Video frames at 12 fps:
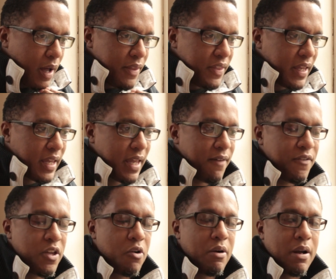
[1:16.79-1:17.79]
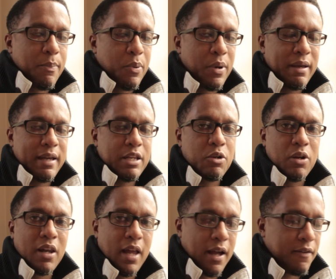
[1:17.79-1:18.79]
I think if you're at a point in your
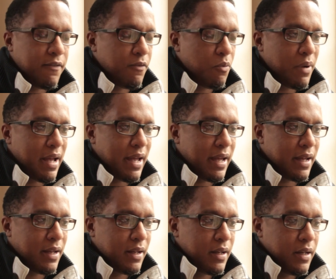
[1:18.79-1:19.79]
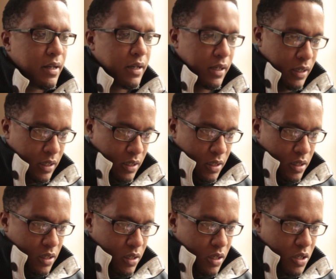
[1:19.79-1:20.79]
life where
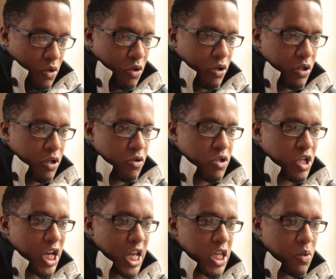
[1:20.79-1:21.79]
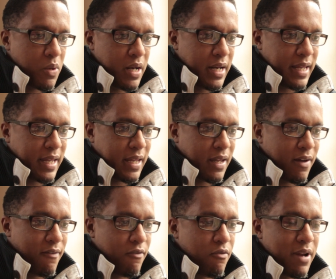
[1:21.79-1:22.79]
you're, you genuinely
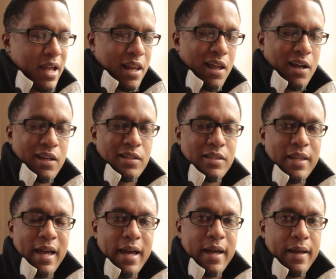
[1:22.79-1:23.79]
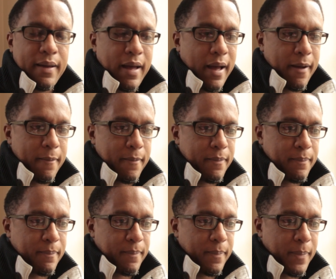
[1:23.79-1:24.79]
have realised that um,
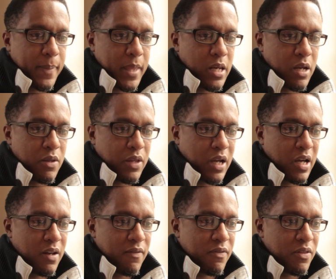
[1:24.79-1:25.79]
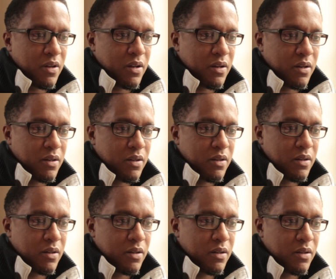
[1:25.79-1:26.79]
you know the kind of the
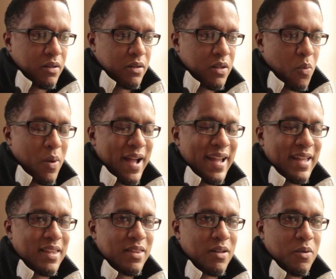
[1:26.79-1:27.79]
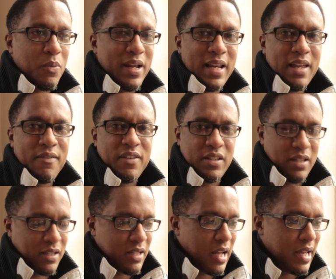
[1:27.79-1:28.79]
the way that we live in
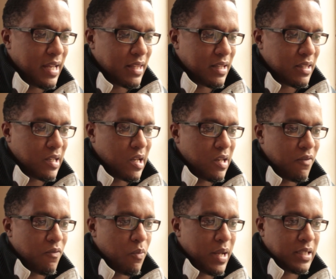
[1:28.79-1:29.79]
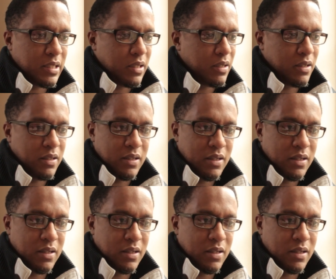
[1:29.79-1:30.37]
society, the, the kind of Western